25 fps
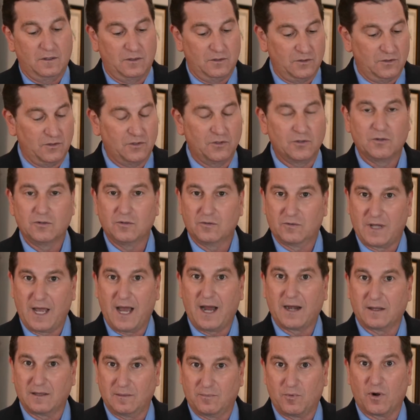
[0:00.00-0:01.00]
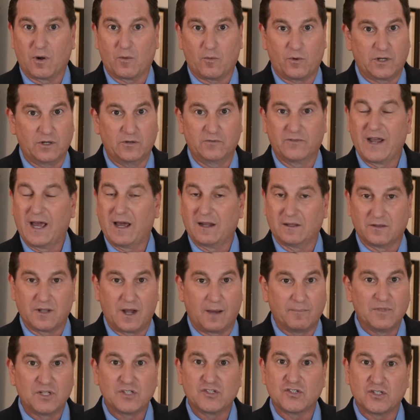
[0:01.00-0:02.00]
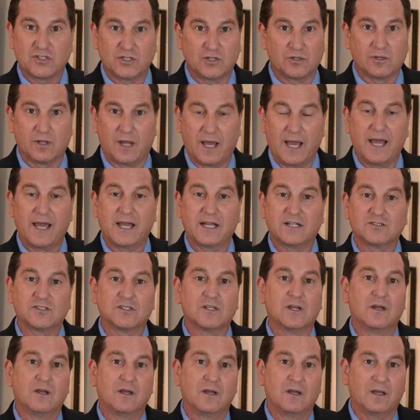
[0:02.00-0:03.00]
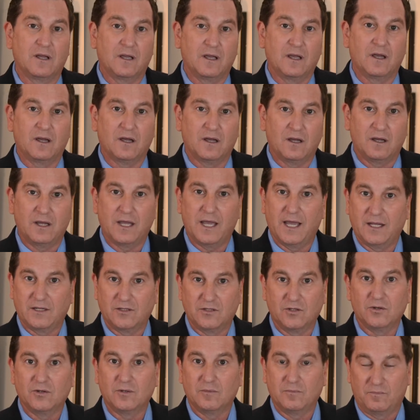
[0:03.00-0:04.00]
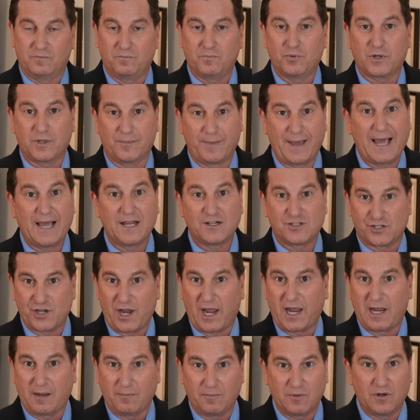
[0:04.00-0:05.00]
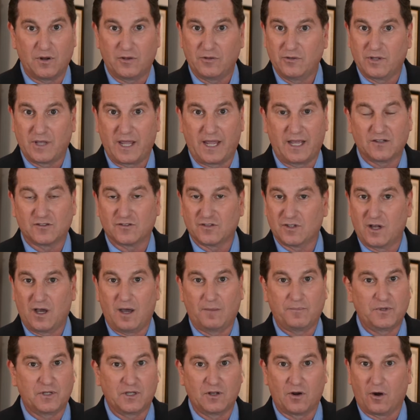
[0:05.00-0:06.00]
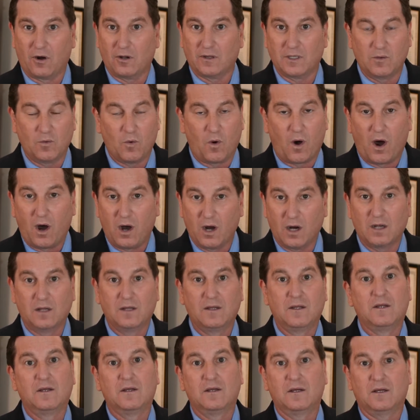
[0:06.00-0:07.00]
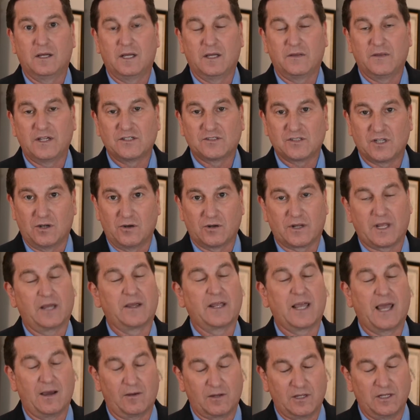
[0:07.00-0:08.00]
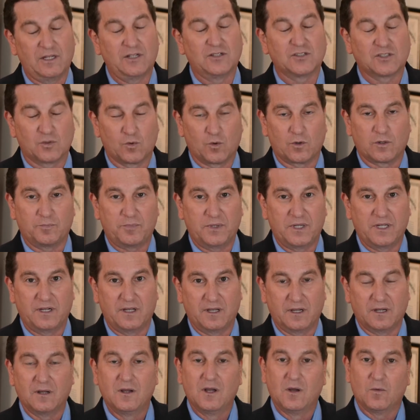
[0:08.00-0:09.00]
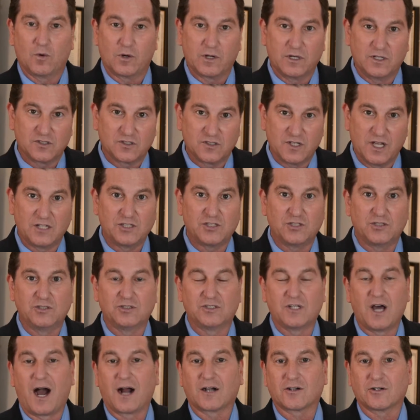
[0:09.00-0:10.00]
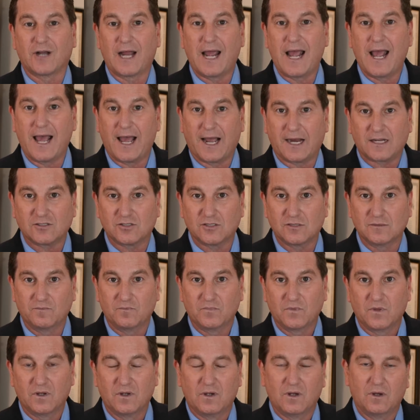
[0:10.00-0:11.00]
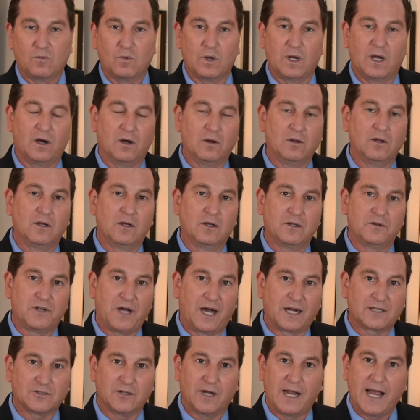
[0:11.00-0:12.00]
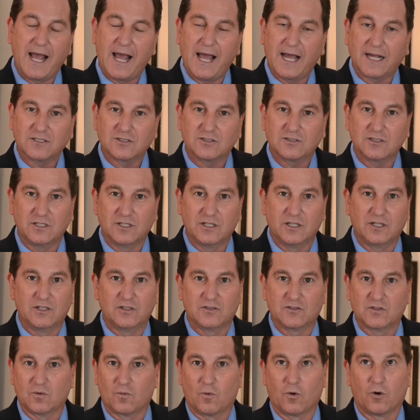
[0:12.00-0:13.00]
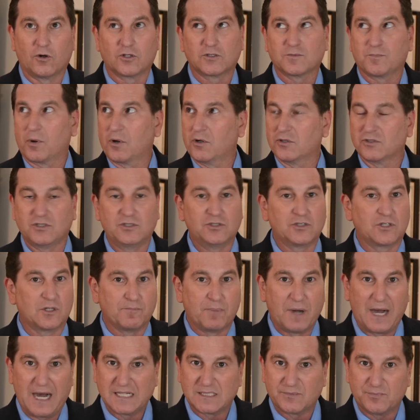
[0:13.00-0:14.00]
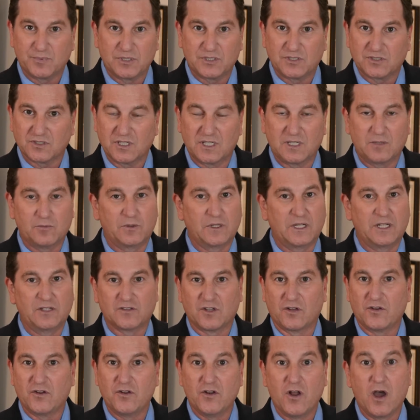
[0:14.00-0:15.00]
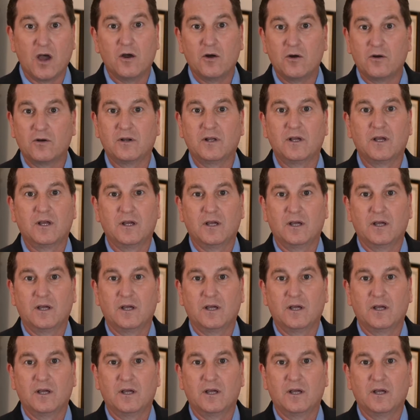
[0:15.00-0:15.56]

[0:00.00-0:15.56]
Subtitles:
you've gotten to the point where you've got numbness in your legs, and you're in pretty bad shape. You can't sit up, you can hardly walk, and they say, okay, yeah, you need an orthopedic. We're going to send you to Dr. X. Well, Dr. X is the worst person you could possibly see. He's a known